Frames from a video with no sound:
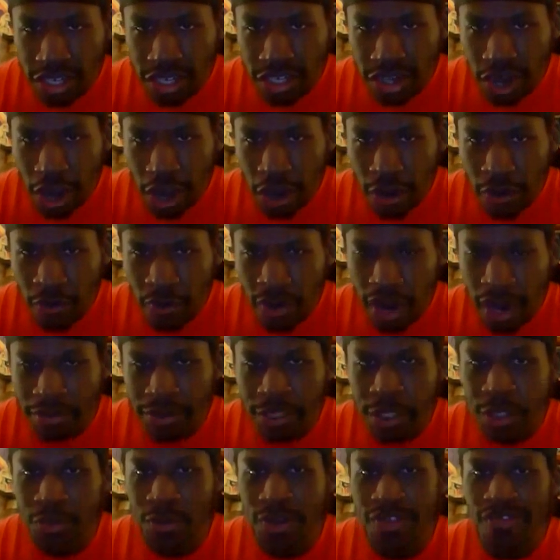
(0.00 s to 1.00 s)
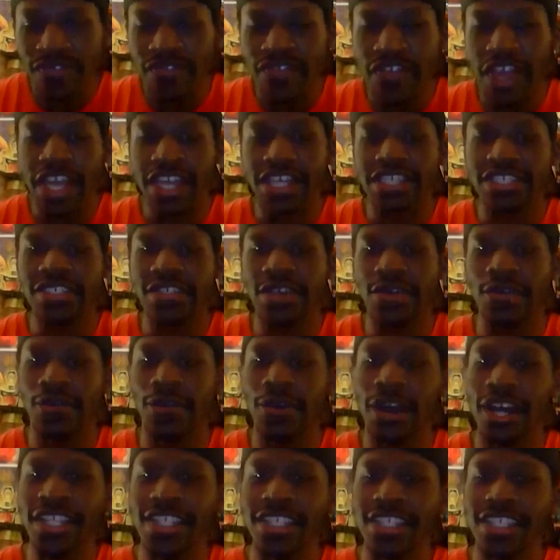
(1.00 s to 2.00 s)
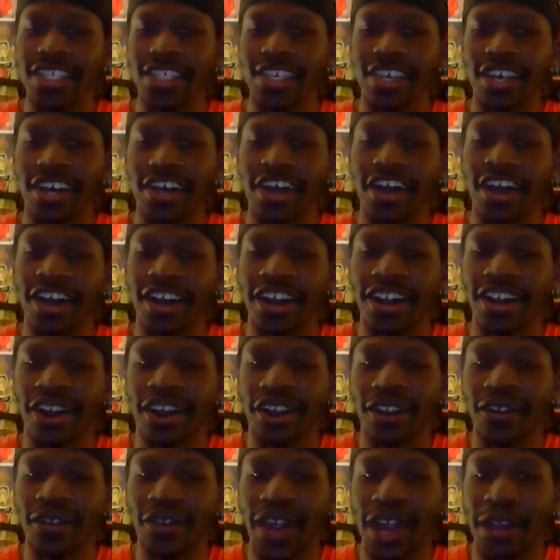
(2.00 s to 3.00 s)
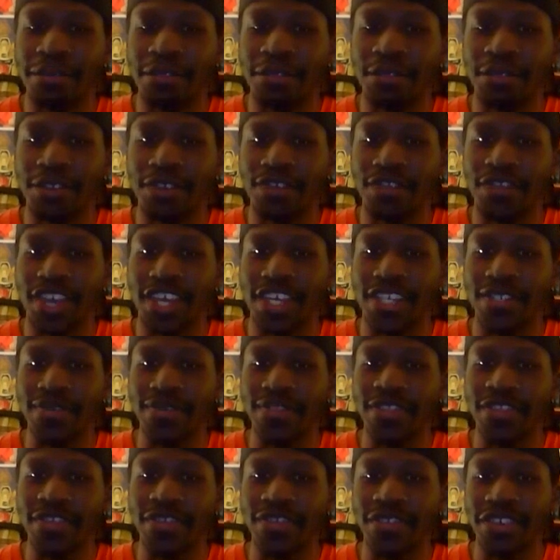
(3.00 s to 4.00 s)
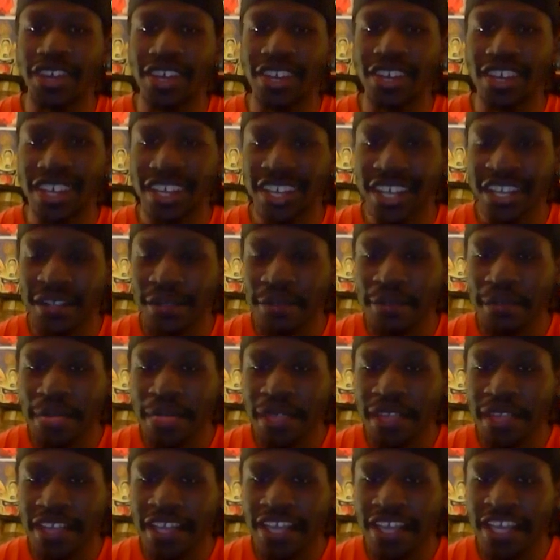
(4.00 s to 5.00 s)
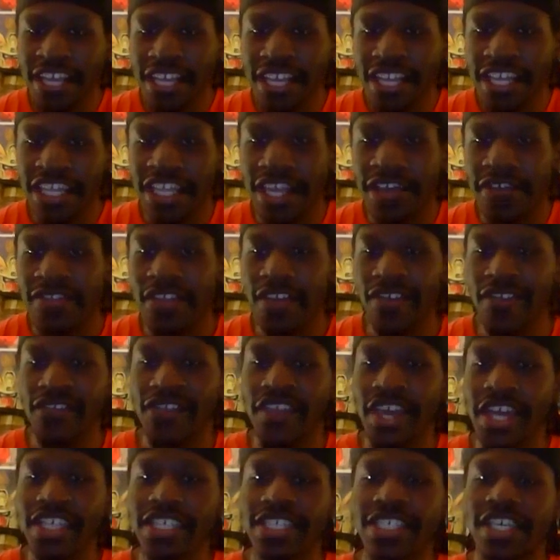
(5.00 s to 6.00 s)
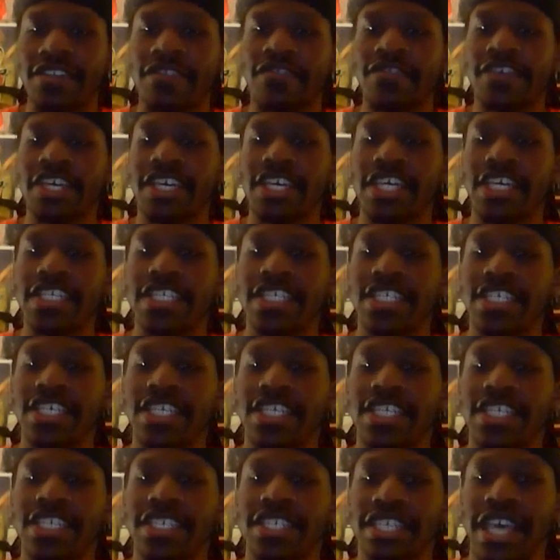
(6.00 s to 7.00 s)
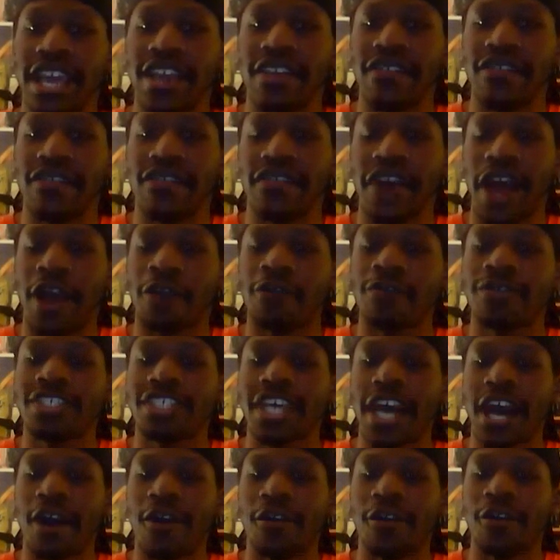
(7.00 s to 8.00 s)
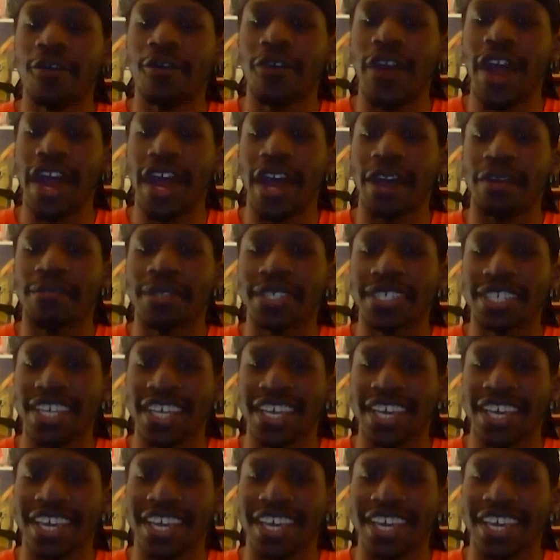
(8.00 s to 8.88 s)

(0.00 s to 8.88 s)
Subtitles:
gargantuan face. What? A gargantuan face? What the fuck? He left a fake set of keys in the safe. I was out-crabbed.